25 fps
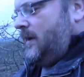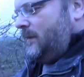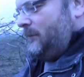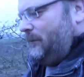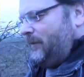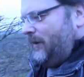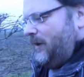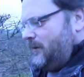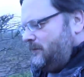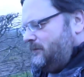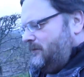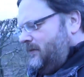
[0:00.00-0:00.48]

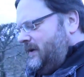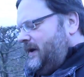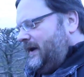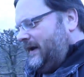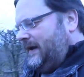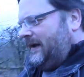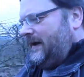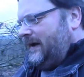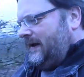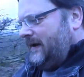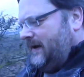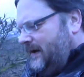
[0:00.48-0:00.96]
But
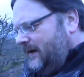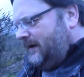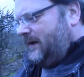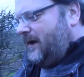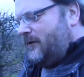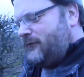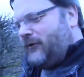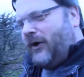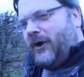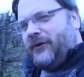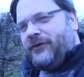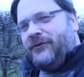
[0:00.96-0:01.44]

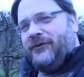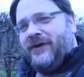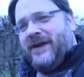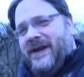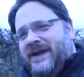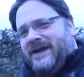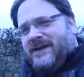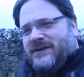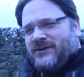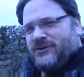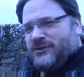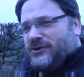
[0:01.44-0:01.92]
I've got
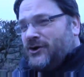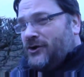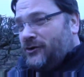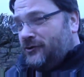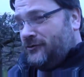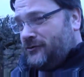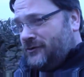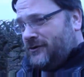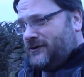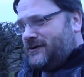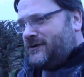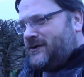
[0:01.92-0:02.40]
3
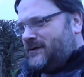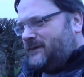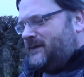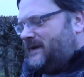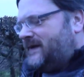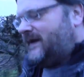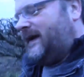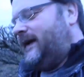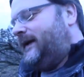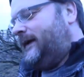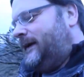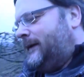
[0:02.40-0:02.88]
children, shall we
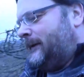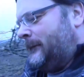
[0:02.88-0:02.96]
say,